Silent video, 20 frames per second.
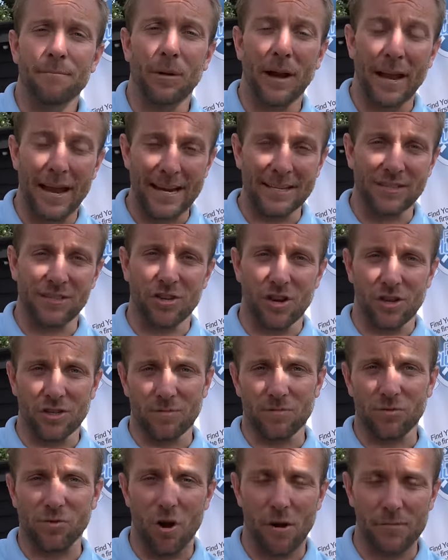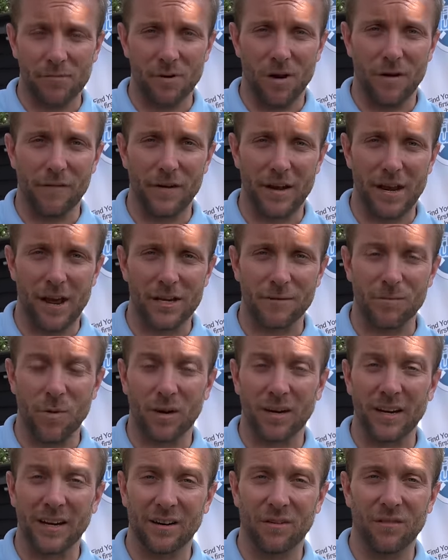please do subscribe to our videos by
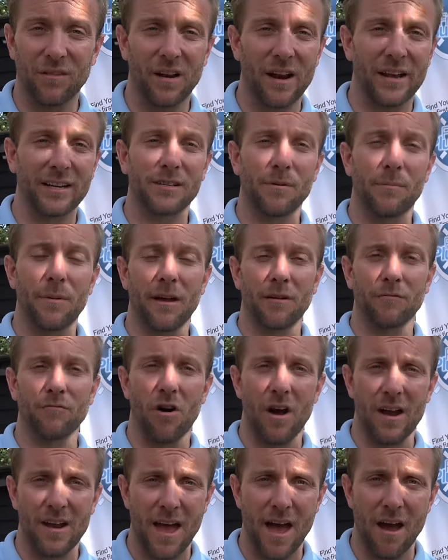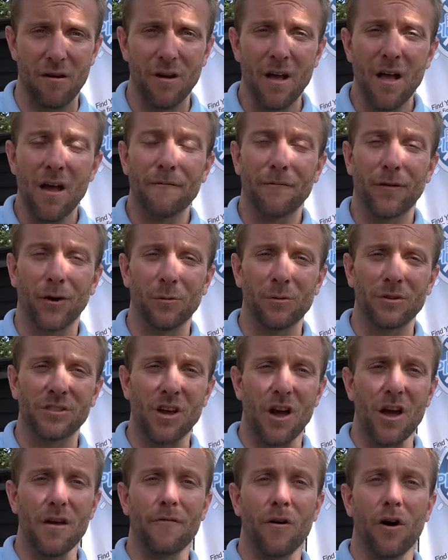clicking on the links appearing right now. Follow us
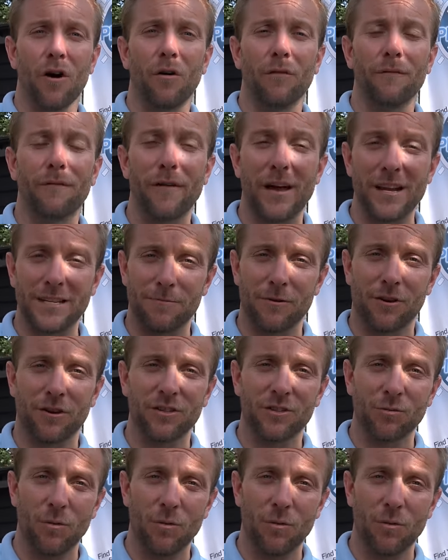over on Facebook Facebook and